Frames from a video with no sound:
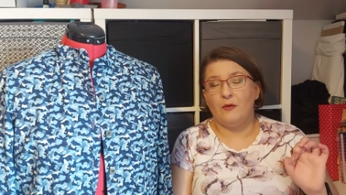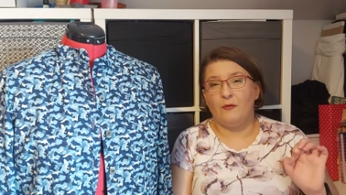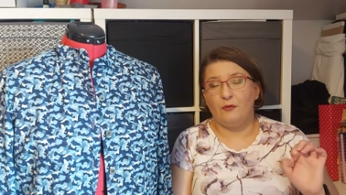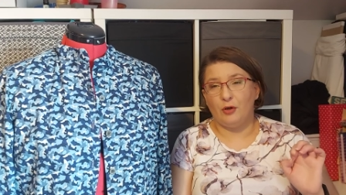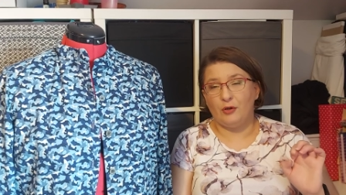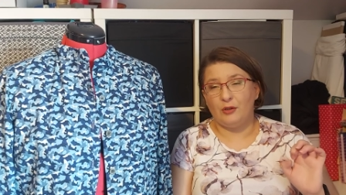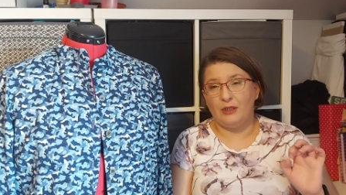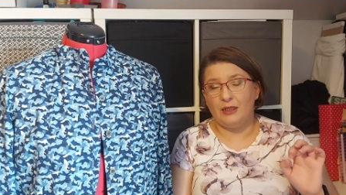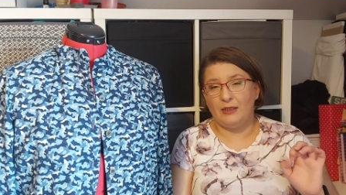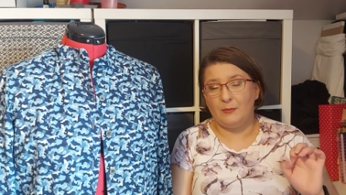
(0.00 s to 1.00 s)
front
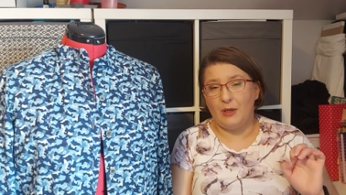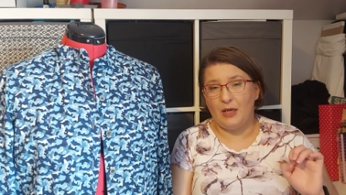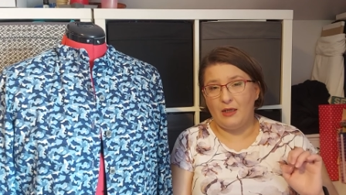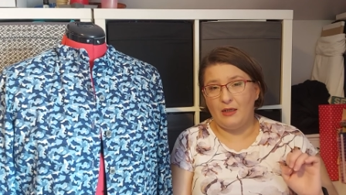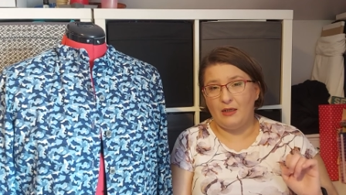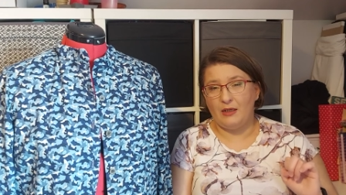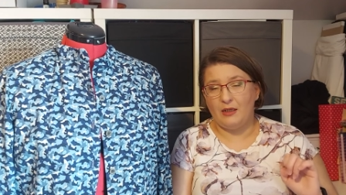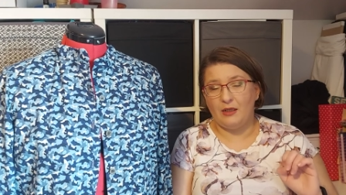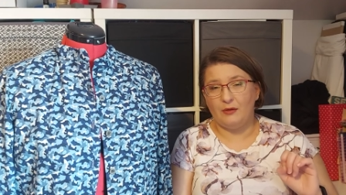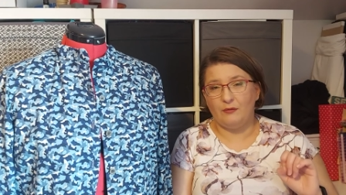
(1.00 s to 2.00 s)
and the back.
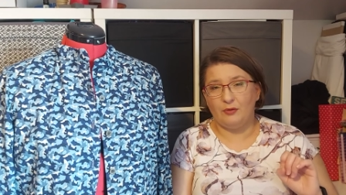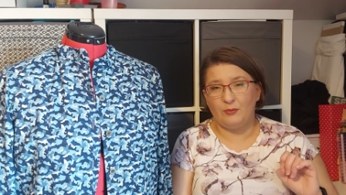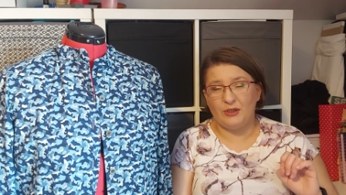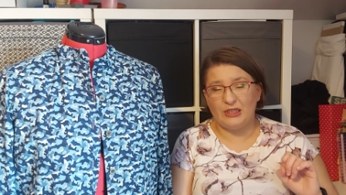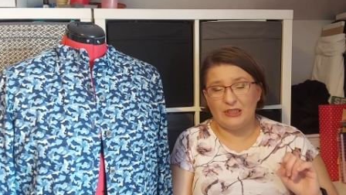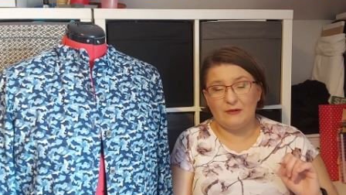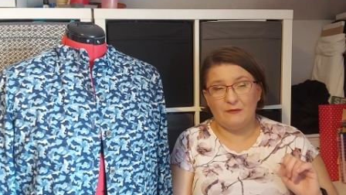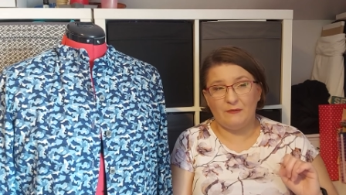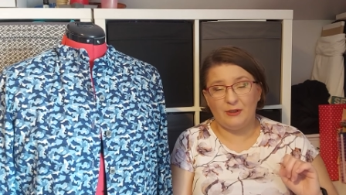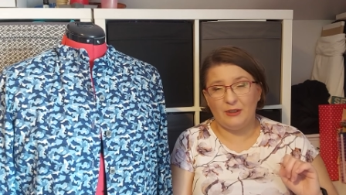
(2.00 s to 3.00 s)
It would be just
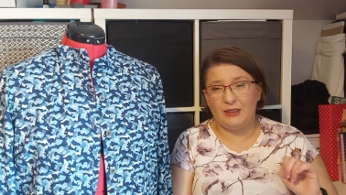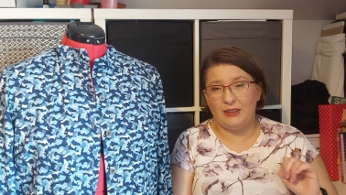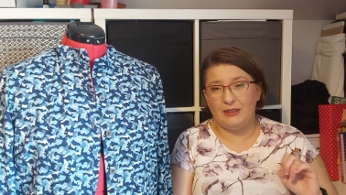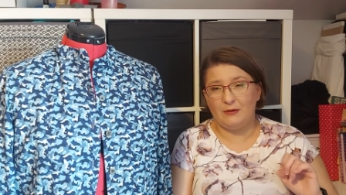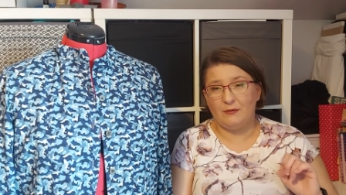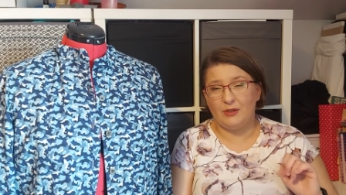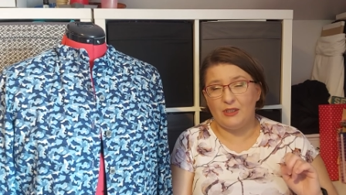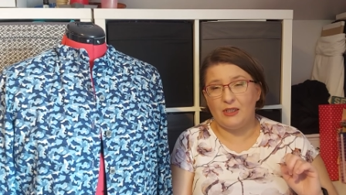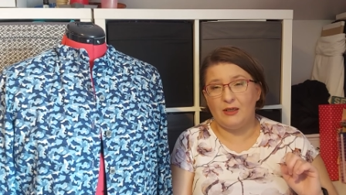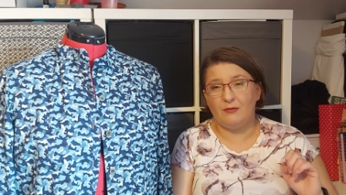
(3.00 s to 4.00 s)
very tight
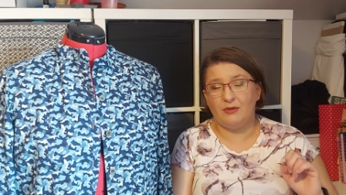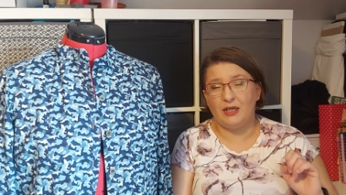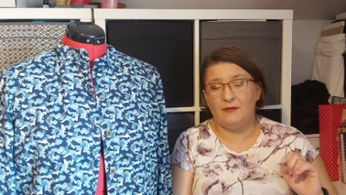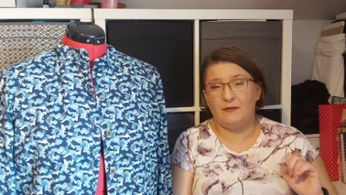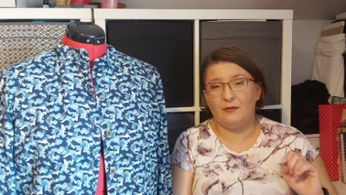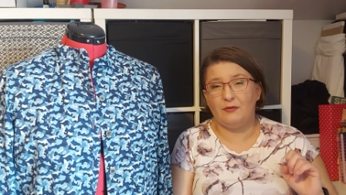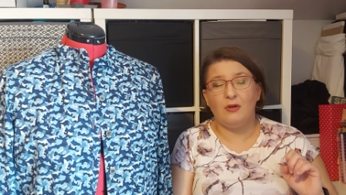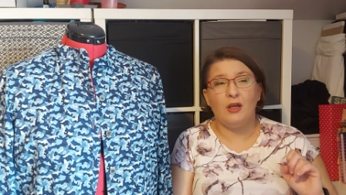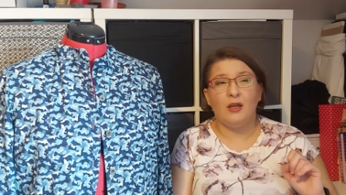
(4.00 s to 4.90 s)
squeeze. I would have to,